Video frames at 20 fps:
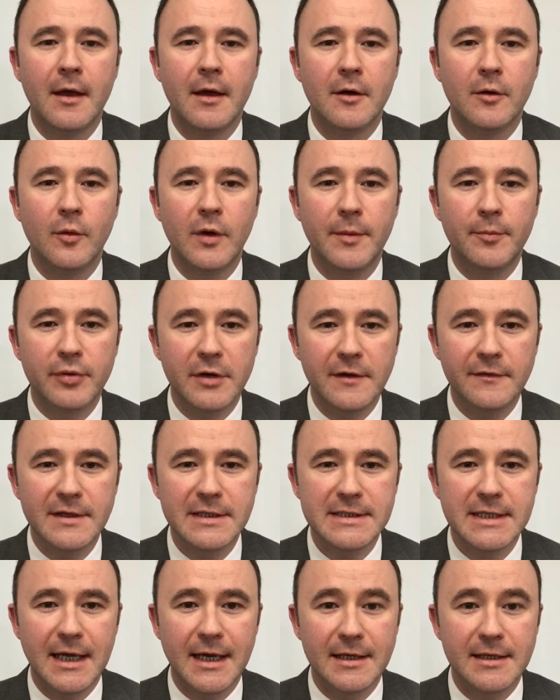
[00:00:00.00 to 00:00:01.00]
We
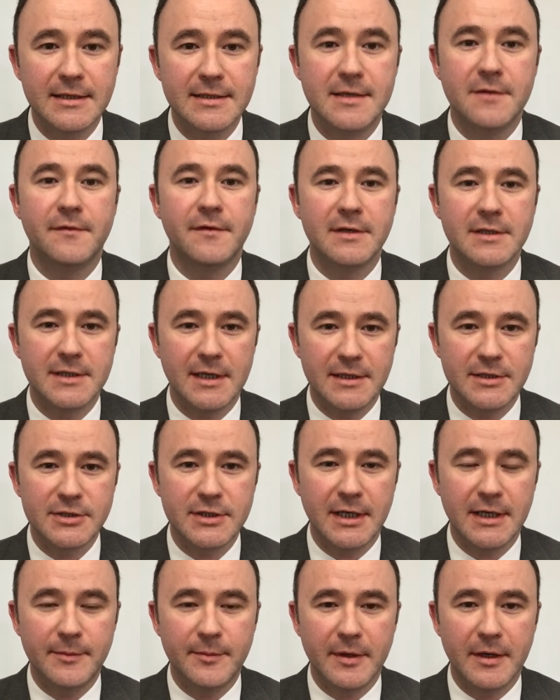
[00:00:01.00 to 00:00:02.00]
previously had a different touch
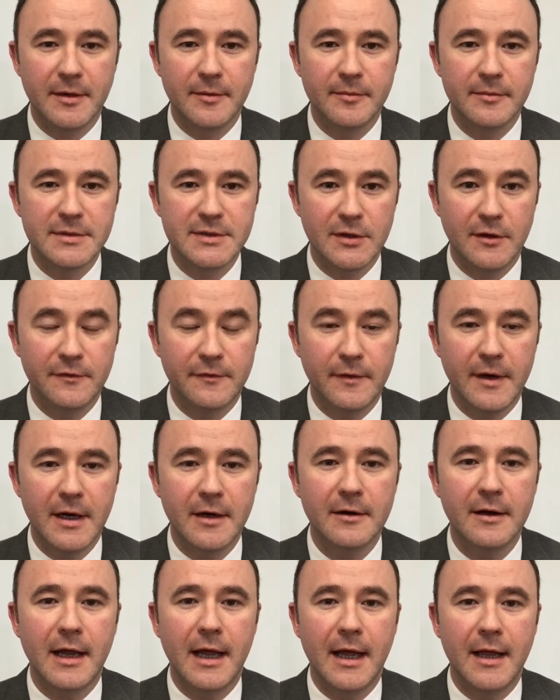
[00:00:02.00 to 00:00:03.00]
typing
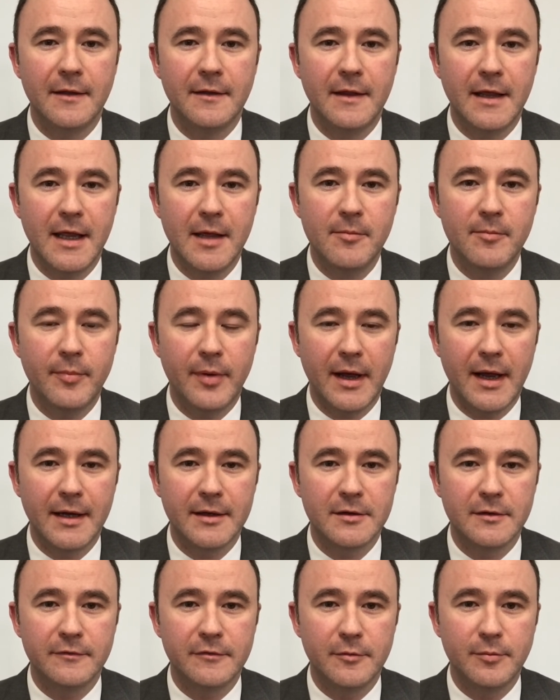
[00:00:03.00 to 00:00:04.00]
software and the impact
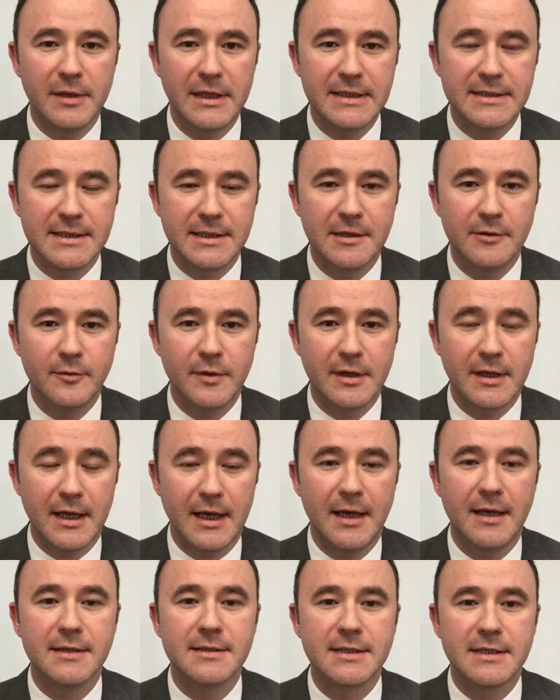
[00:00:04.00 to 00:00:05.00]
of replacing it with
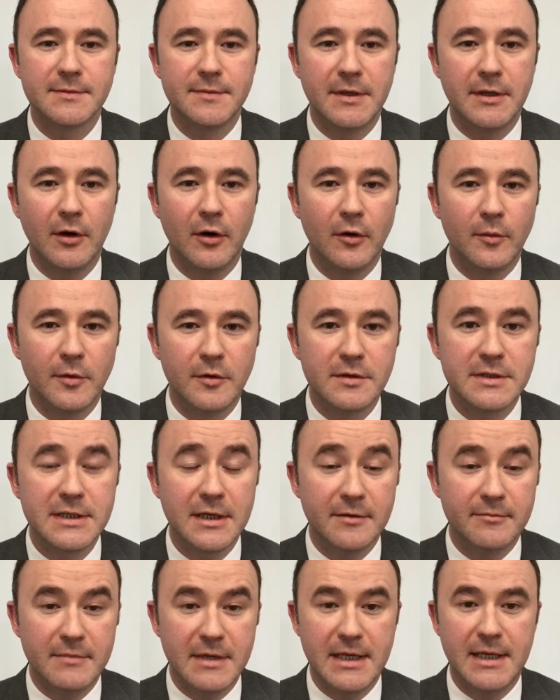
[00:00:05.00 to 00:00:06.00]
KAZ has been almost
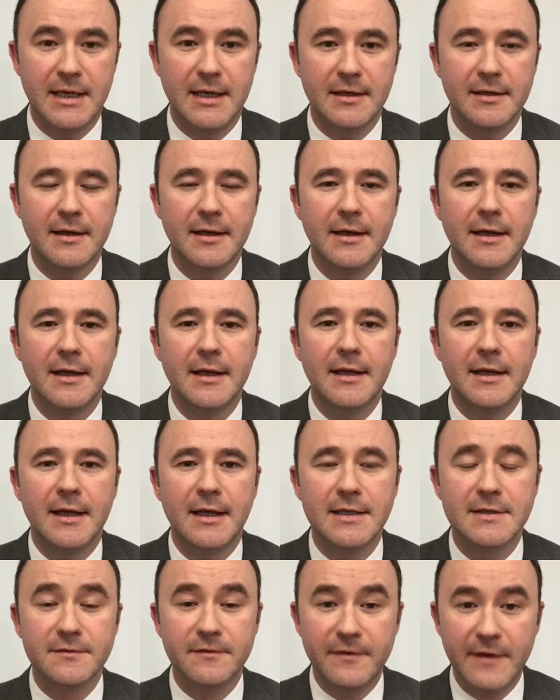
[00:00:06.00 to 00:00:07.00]
immediate.
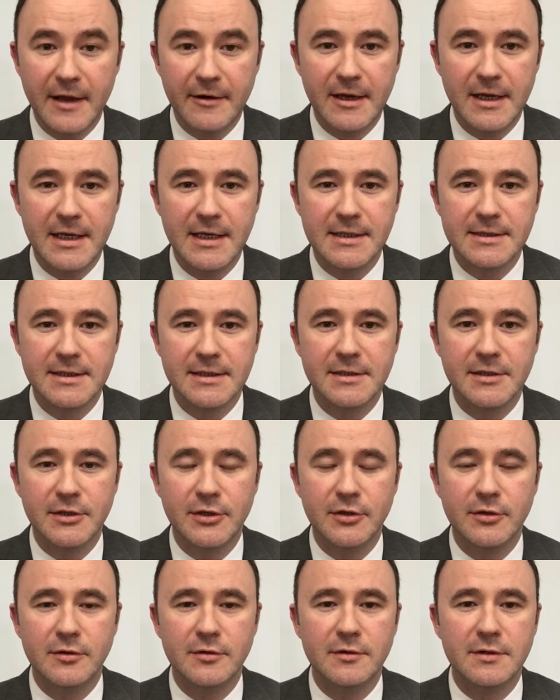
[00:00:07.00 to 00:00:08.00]
It's very easy to
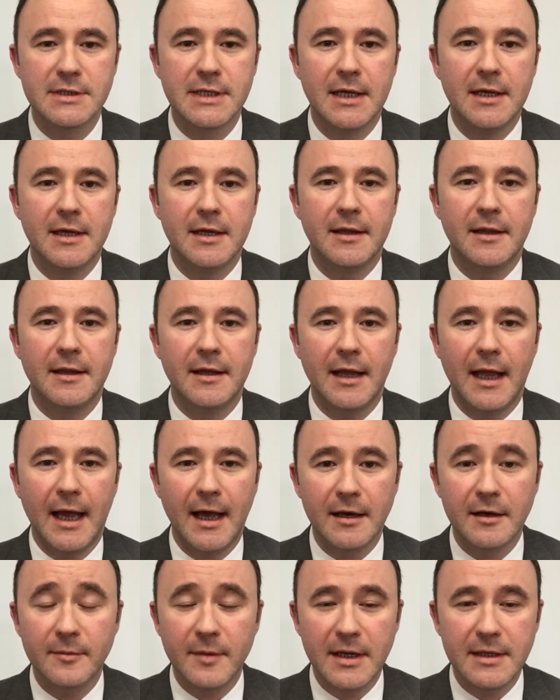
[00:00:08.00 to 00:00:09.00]
use, the
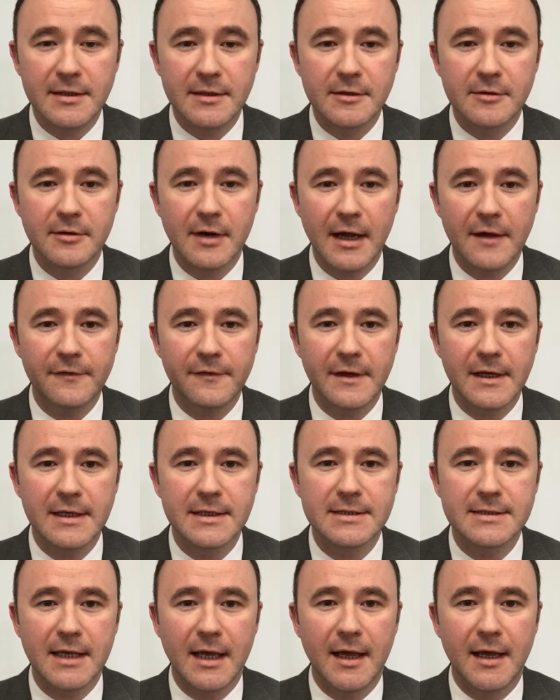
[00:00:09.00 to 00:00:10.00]
animated
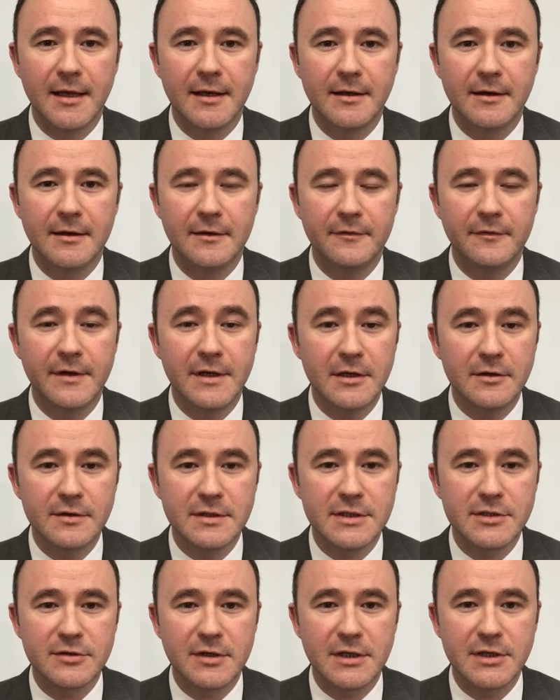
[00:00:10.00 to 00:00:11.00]
graphics and video
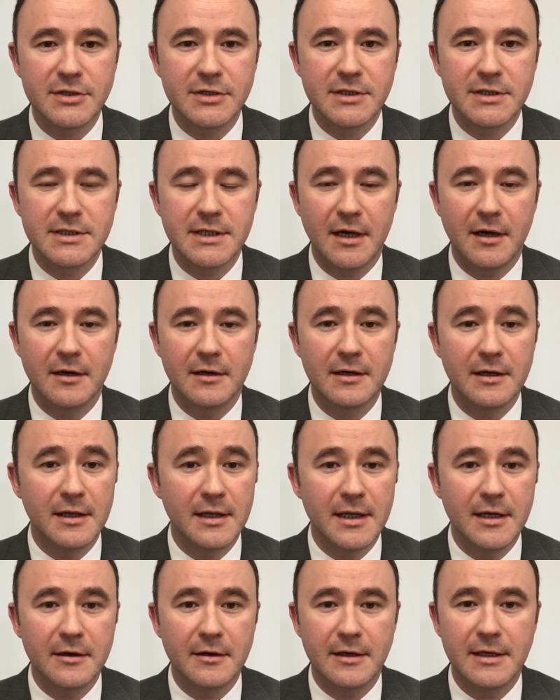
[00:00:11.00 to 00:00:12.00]
instructions are
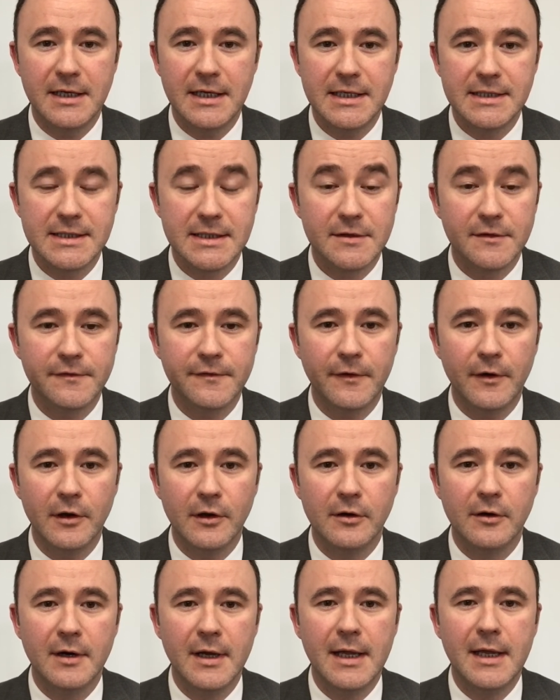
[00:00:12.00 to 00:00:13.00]
clear and easy to
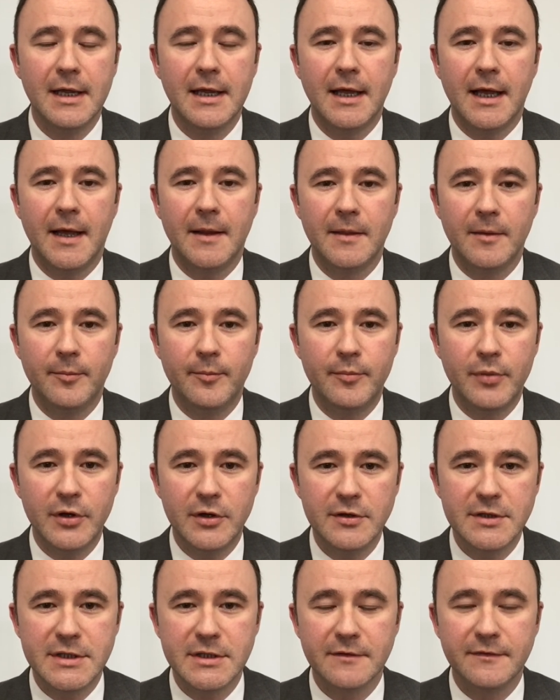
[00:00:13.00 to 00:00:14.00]
follow, and the
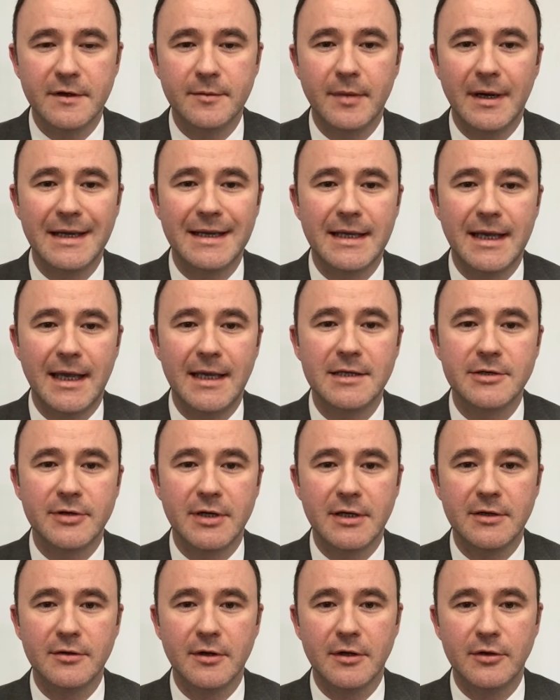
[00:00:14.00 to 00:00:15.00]
beauty of it by catering
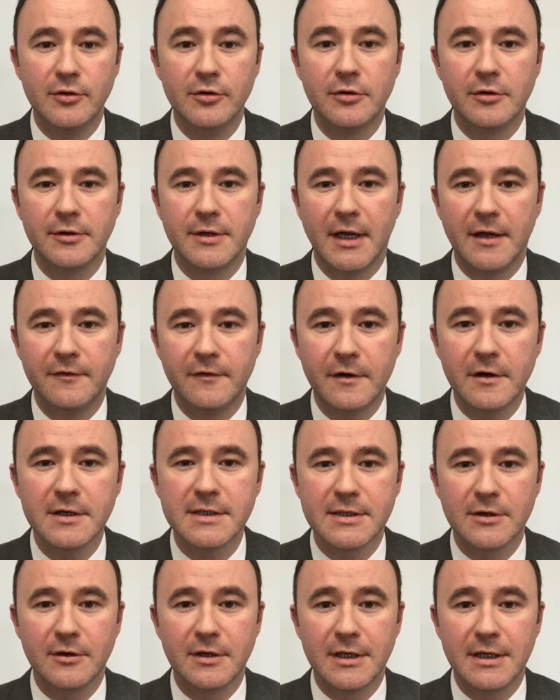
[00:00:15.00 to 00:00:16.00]
to a neurodiverse
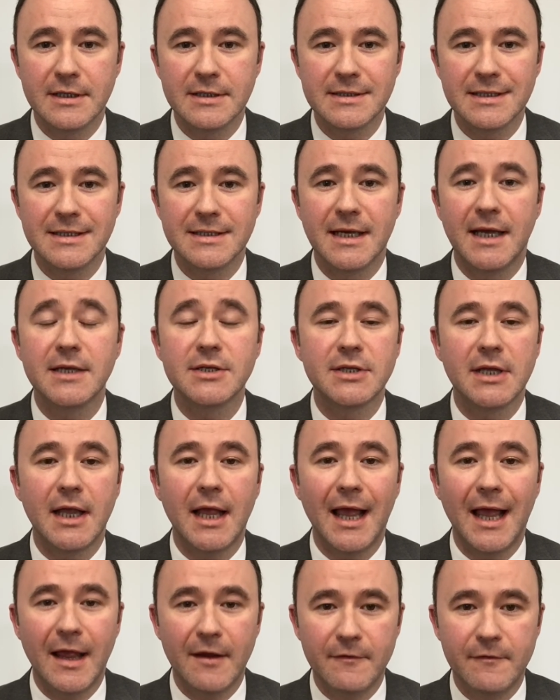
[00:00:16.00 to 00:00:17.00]
audience is actually
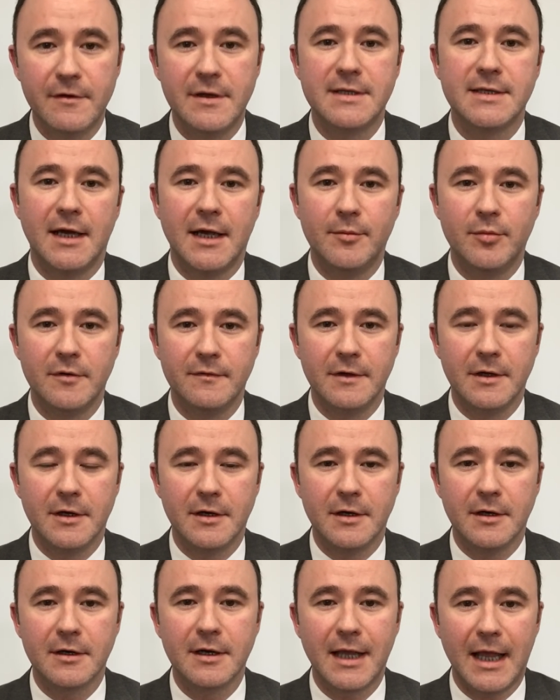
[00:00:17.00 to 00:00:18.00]
every type of
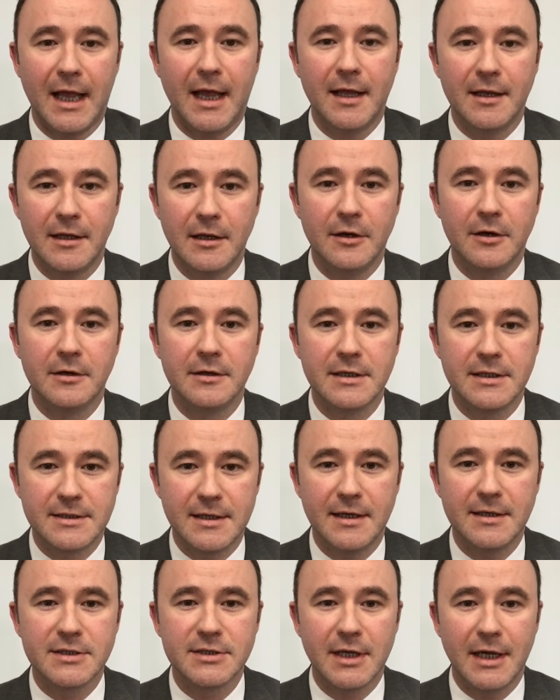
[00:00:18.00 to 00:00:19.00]
learner can learn to
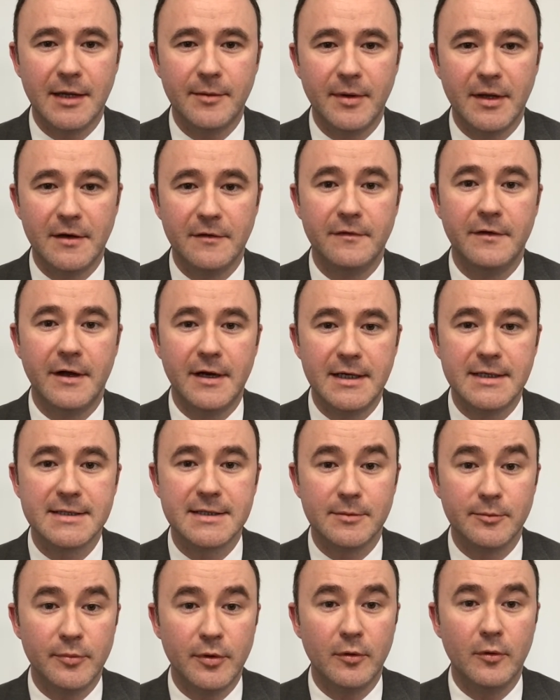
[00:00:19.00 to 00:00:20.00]
touch type in a very
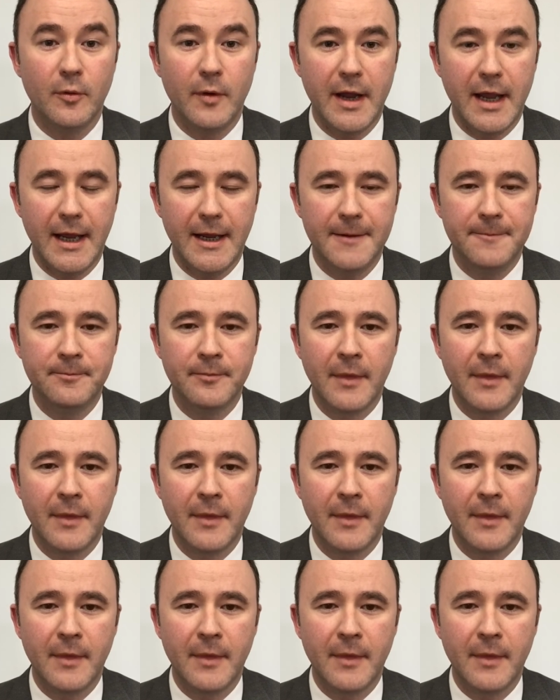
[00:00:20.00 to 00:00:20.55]
simple way.